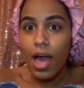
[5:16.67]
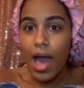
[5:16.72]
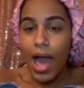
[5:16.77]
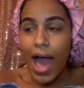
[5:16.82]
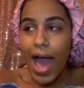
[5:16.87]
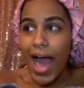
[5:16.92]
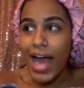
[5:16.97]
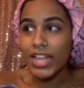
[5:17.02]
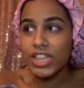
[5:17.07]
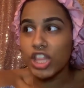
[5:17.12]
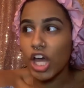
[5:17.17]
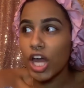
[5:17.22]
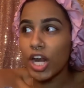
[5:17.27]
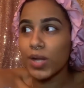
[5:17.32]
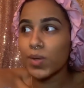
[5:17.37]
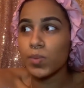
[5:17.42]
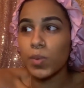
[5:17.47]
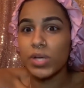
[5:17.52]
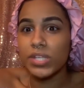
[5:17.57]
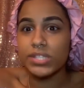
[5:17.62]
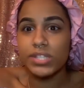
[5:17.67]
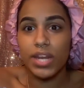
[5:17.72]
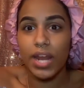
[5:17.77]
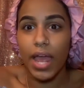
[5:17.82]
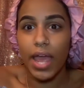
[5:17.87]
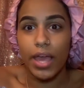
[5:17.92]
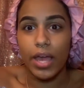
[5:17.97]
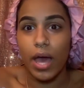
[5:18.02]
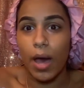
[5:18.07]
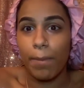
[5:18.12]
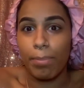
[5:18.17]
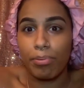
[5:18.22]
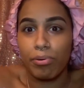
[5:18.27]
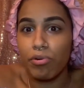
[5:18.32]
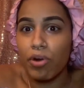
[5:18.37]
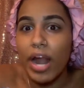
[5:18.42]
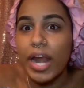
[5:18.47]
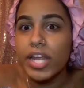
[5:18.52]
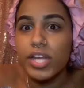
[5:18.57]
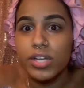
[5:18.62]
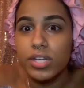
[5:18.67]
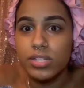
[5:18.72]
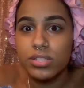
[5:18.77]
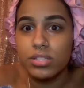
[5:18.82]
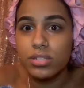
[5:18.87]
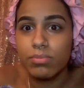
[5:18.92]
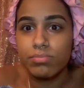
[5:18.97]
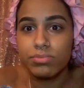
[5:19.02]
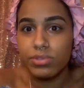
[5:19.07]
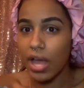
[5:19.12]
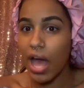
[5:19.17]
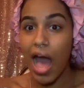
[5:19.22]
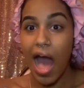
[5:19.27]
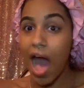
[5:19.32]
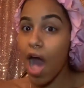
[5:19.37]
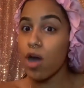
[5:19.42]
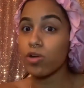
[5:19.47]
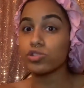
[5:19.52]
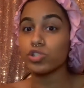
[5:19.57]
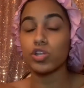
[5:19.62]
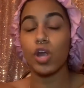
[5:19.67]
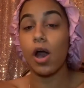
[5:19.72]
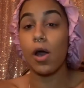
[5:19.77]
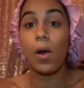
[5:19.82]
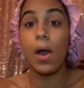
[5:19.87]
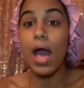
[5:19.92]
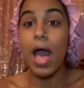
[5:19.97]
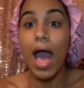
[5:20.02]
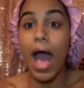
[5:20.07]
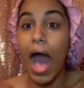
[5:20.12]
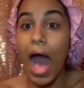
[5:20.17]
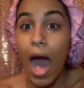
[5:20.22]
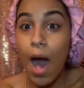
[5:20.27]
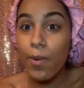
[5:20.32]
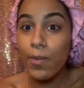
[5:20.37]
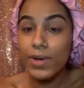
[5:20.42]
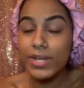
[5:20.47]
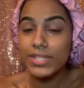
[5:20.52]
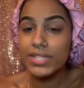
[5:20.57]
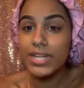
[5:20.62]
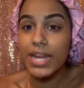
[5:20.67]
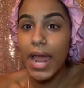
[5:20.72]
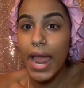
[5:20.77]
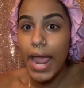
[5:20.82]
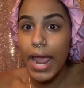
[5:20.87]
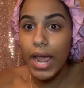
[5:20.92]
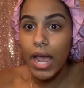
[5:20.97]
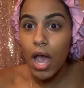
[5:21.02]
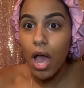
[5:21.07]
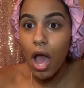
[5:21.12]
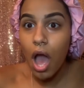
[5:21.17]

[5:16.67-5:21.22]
I thought it was like a prank or something. I don't know. I was like,